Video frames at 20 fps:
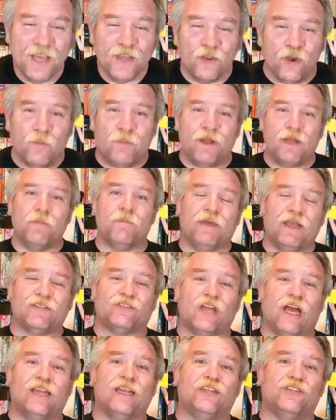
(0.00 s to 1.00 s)
Your buddy Big
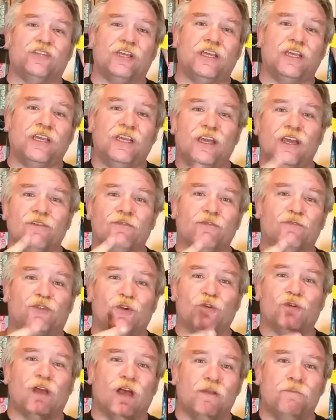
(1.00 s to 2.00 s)
Johnny G from
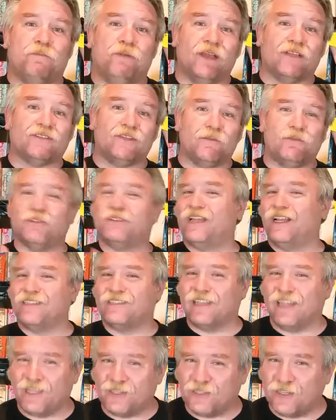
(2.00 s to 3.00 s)
Two Gun Pixie
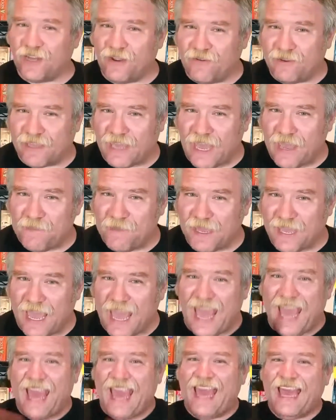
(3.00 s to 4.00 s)
Presents Legendary Gaming
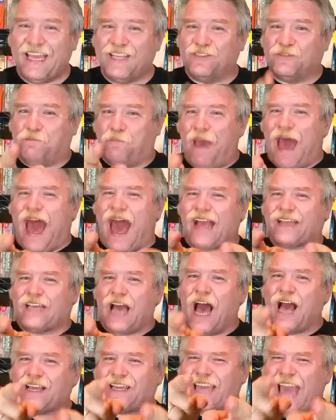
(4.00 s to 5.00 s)
is back
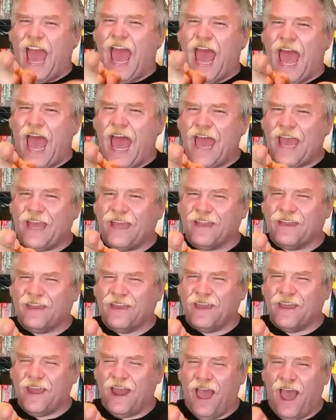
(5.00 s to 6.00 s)

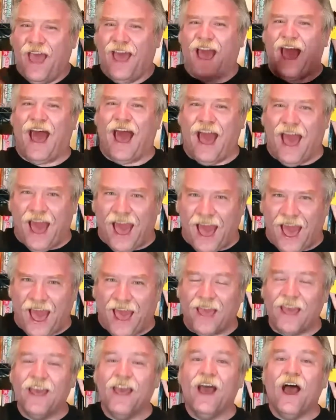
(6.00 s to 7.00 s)
again!
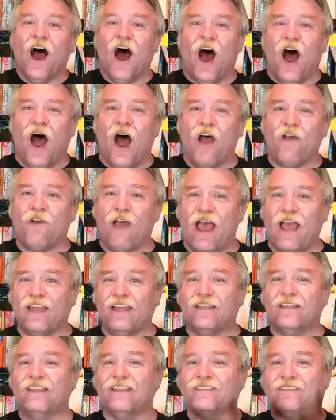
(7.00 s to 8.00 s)
Alright,
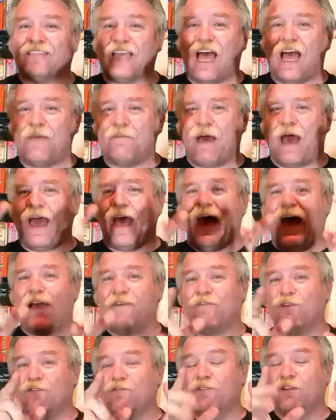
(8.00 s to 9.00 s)
and this time I
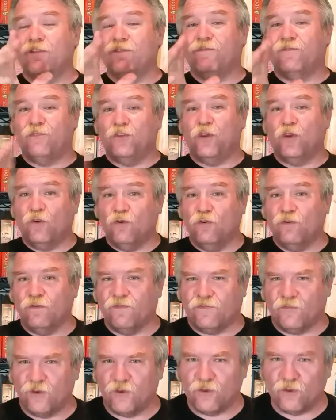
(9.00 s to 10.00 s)
have a review
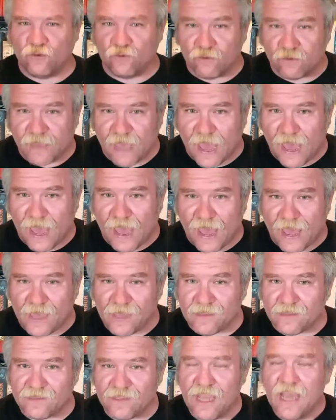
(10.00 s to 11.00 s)
for you
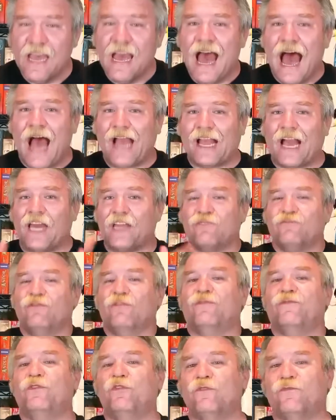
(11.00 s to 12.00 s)
guys. I got a
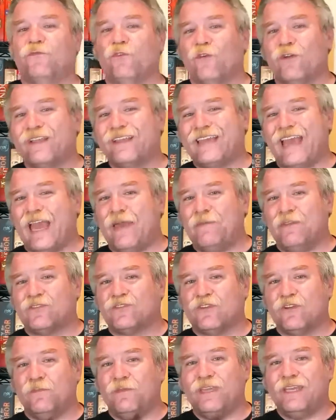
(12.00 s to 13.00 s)
review for a game
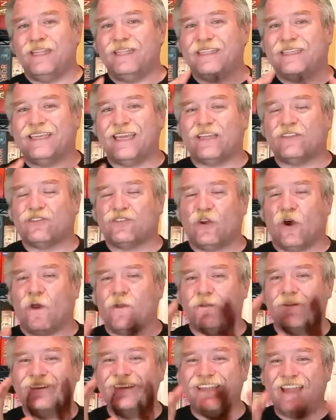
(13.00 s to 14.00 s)
that's going to be hitting
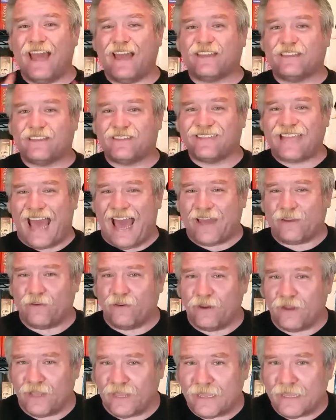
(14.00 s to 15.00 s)
Kickstarter next
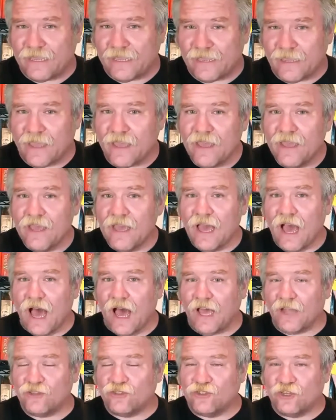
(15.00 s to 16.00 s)
Saturday,
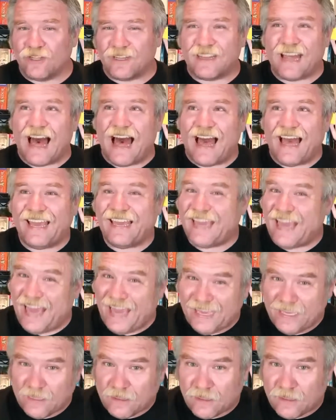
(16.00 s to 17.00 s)
July
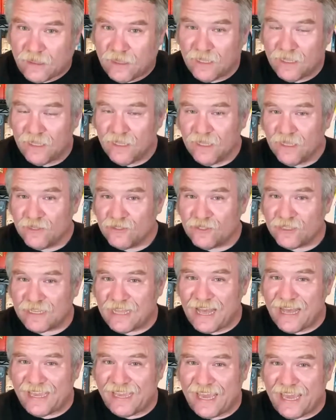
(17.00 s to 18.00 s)
8th.
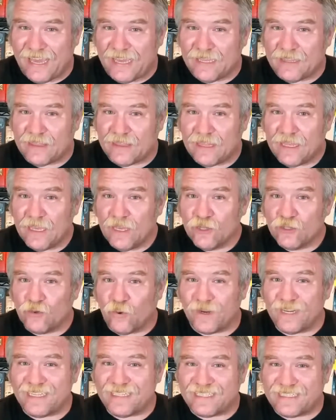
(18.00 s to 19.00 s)
July 8th,
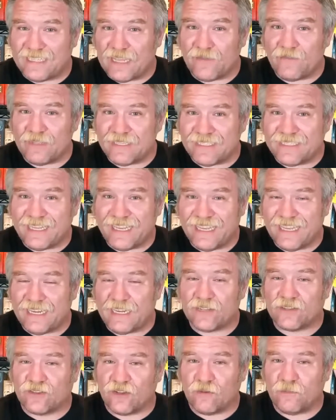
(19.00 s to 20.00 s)
2017
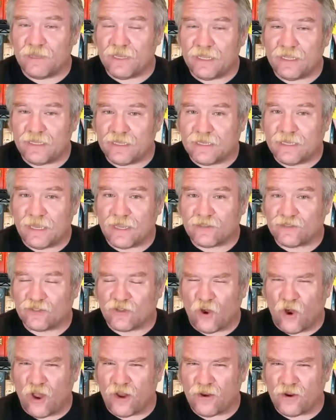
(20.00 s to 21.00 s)
is going to be hitting
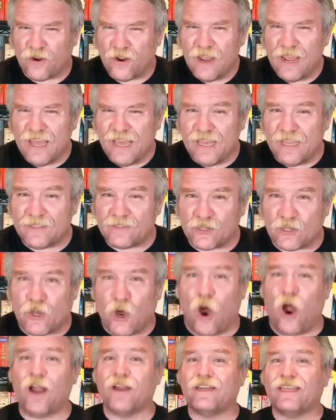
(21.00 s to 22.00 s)
Kickstarter. It's a
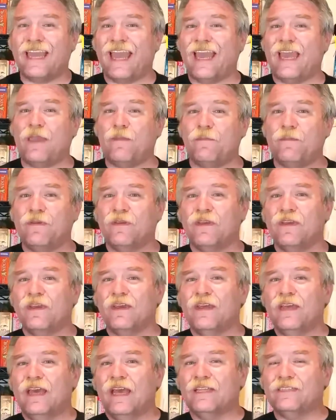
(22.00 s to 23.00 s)
card game.
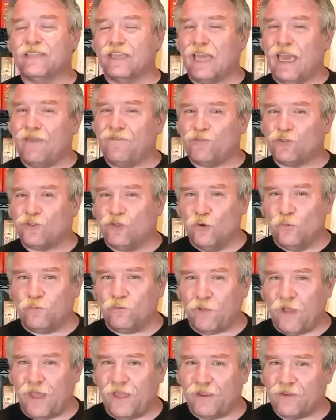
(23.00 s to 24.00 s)
It's a game for 2
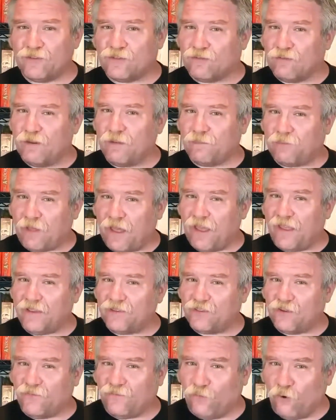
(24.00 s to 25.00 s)
players, 3
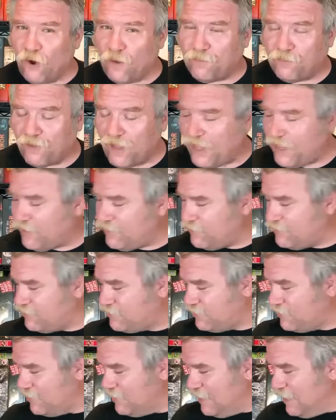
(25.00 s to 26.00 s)
players, or 4
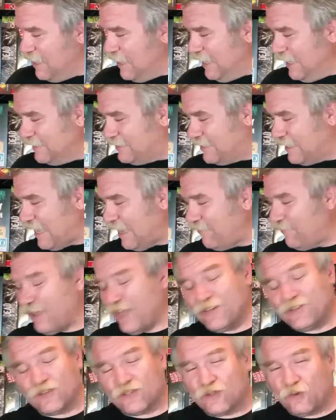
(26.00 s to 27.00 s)
players. It's a game for
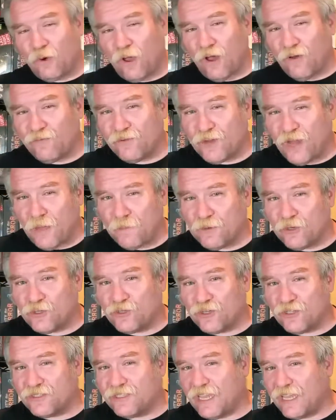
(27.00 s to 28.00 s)
ages 12 and up, and it
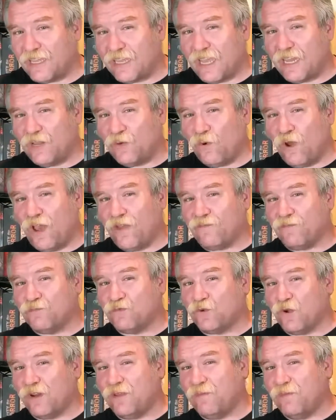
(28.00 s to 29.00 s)
should take anywhere from
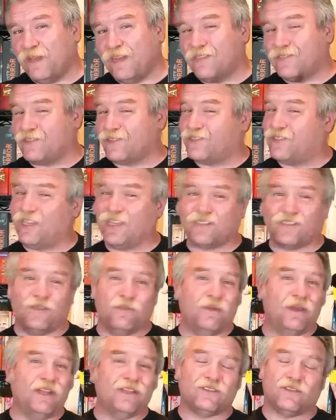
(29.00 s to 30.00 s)
20 minutes to 60
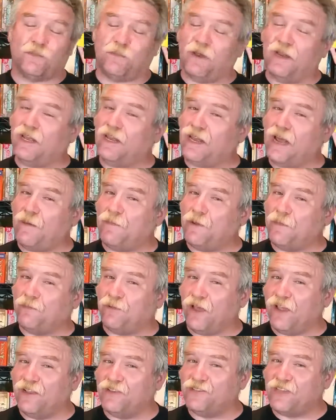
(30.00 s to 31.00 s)
minutes, depending on how many
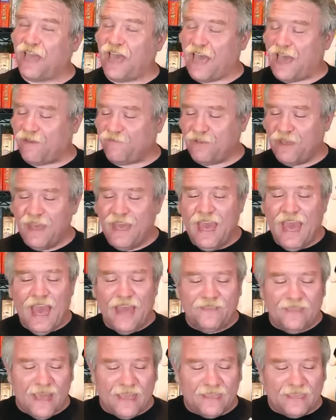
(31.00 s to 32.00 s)
players you have.
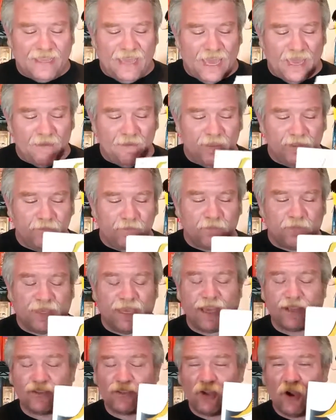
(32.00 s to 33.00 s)
And that game hitting
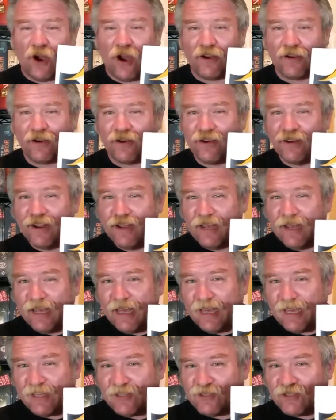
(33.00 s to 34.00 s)
Kickstarter
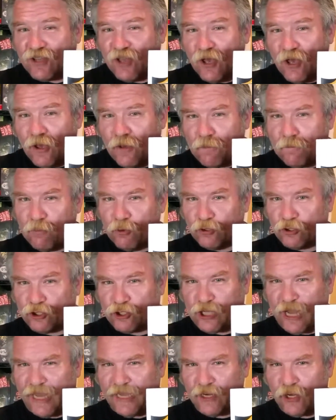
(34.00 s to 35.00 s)
is
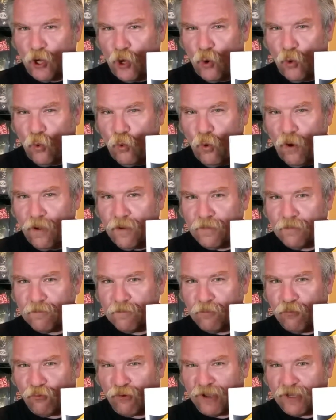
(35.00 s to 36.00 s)
Bushido
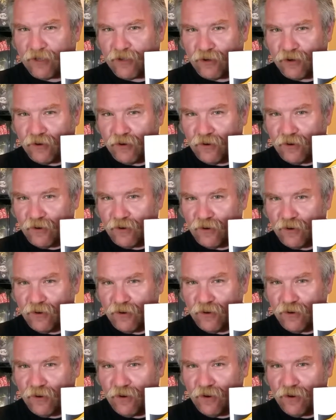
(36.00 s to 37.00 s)

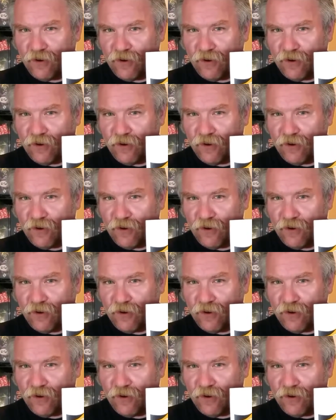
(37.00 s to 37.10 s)
Breaker.